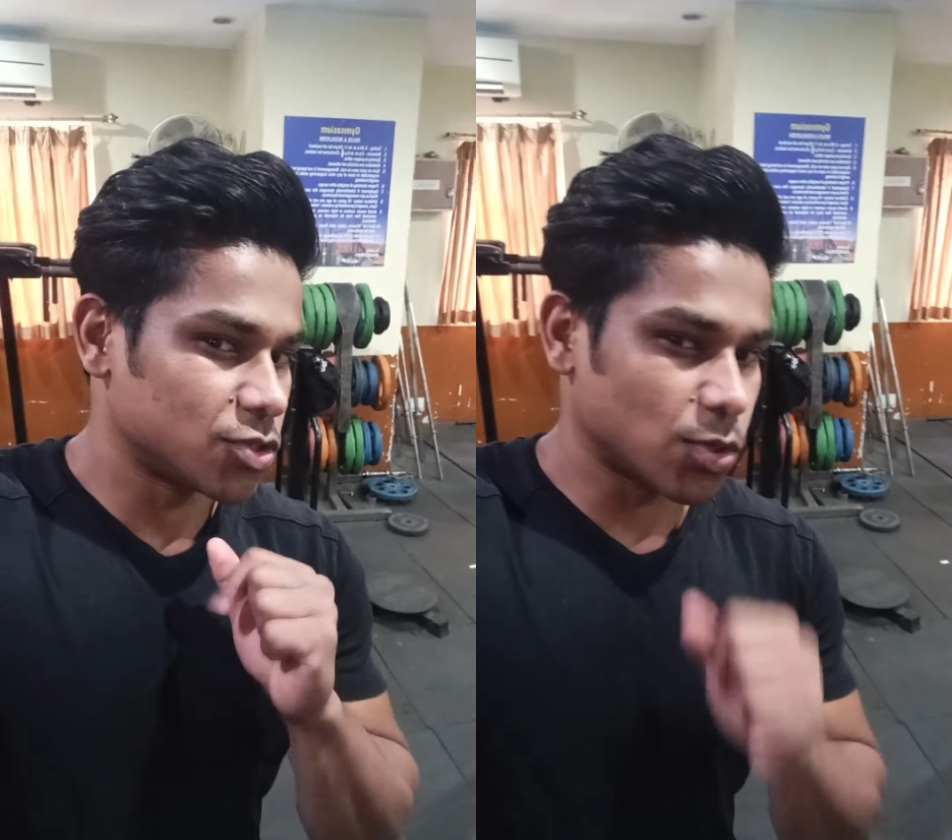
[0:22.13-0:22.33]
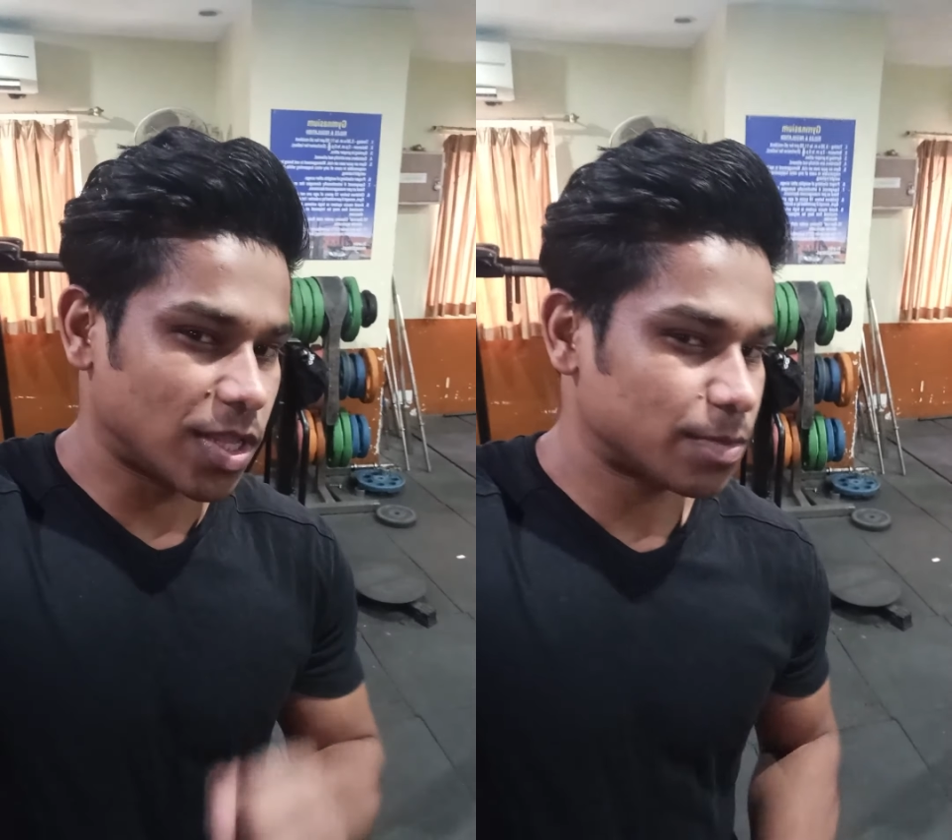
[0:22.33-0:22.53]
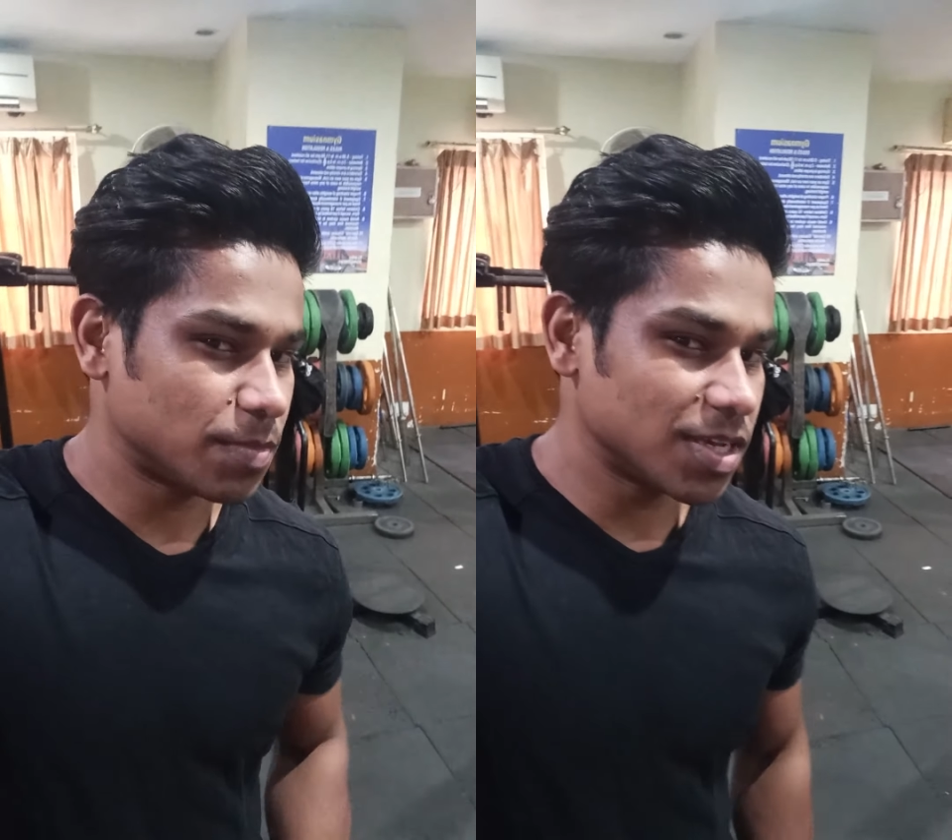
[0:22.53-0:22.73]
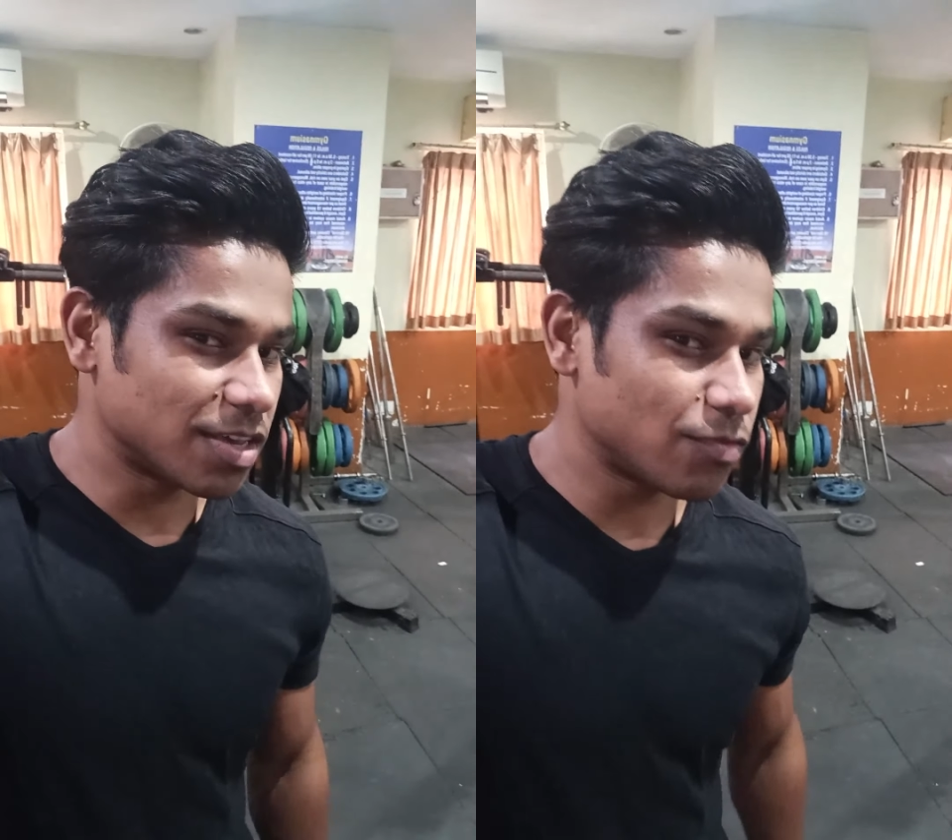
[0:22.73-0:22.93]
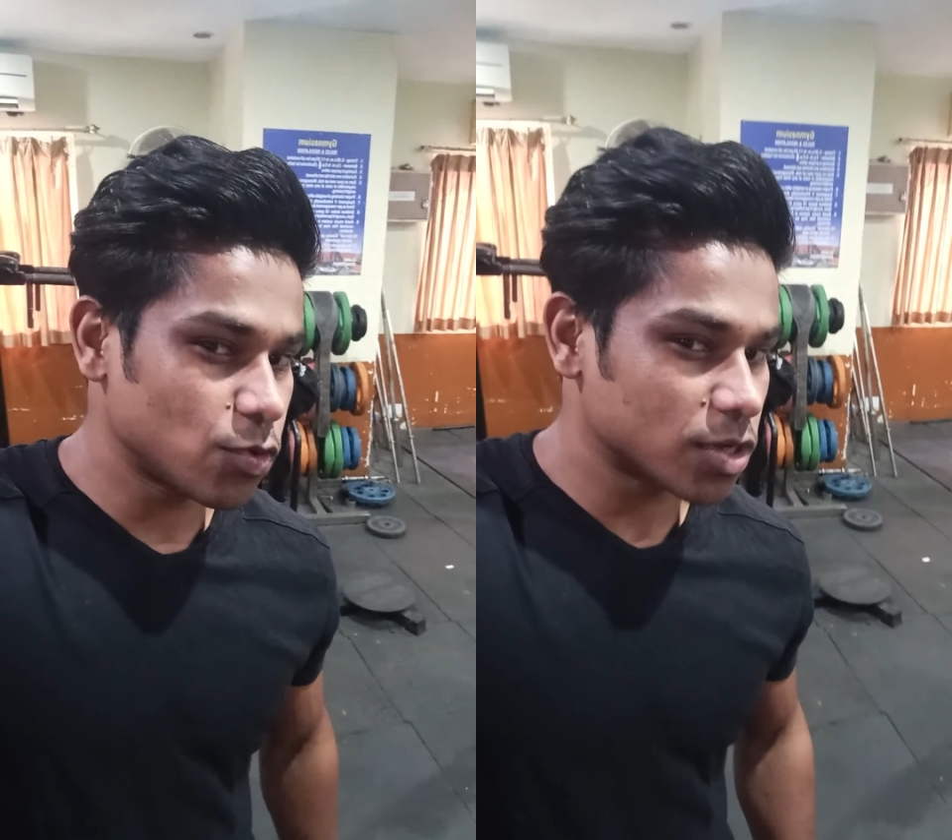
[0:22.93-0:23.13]
So let me
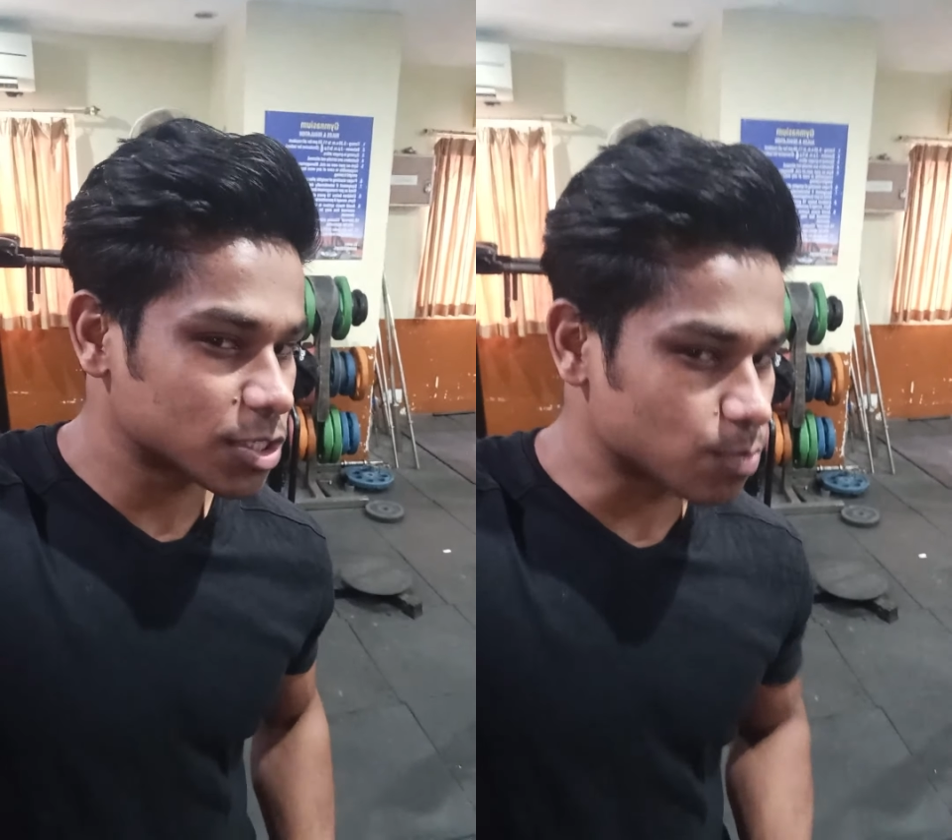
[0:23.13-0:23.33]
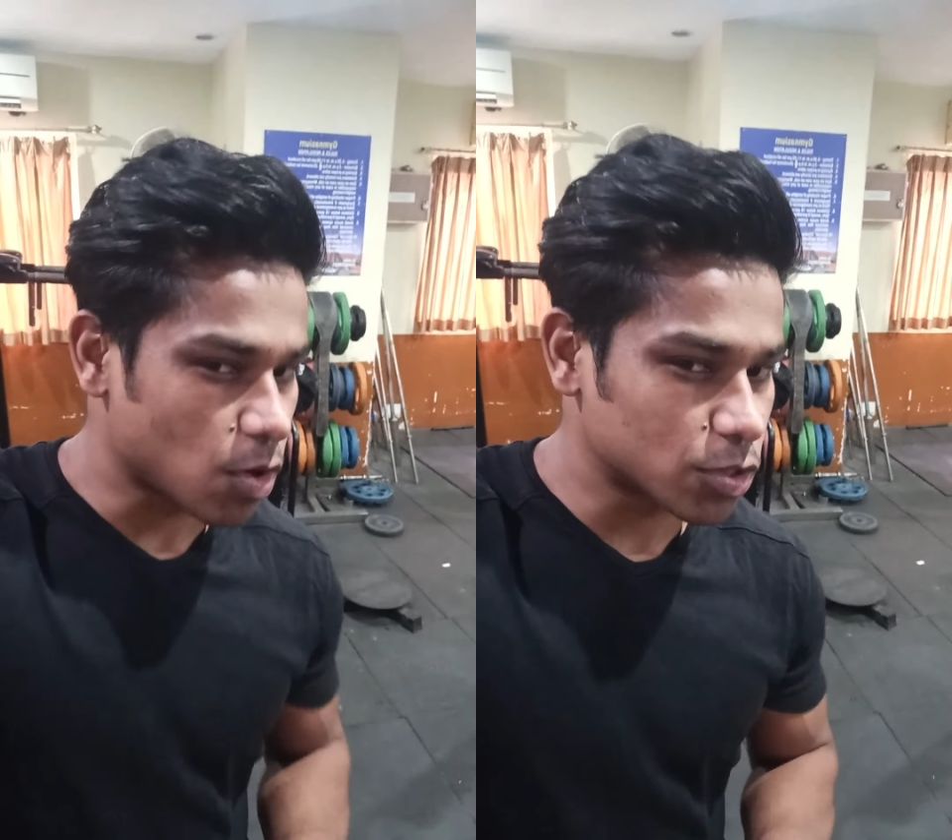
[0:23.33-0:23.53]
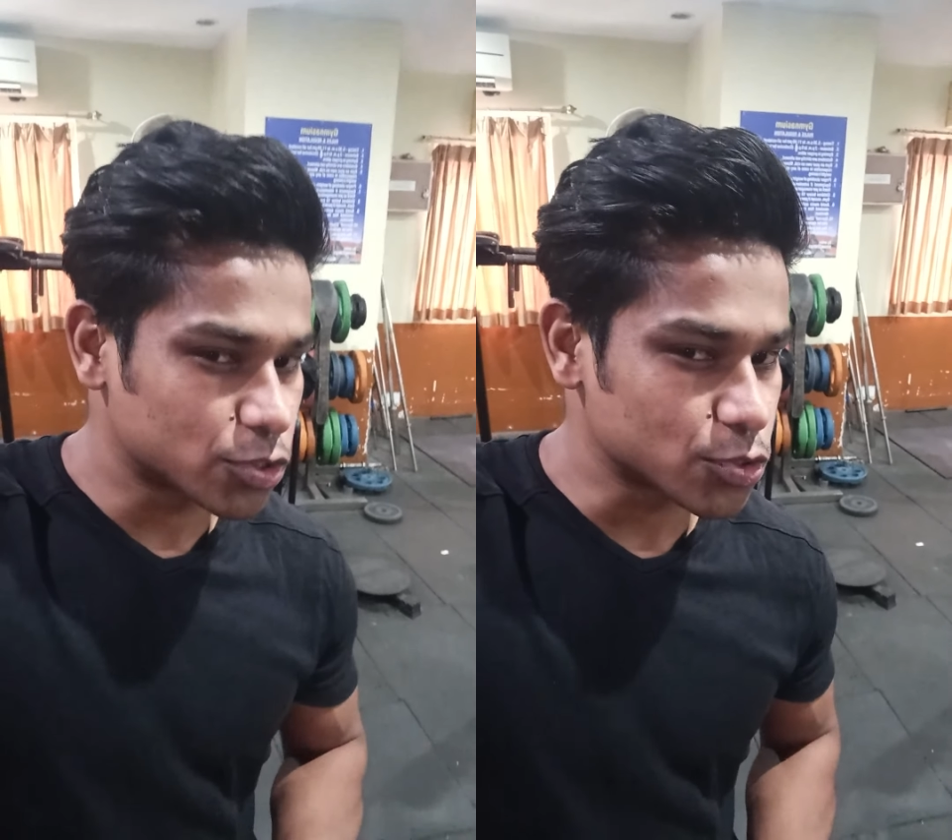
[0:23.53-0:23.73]
give you a small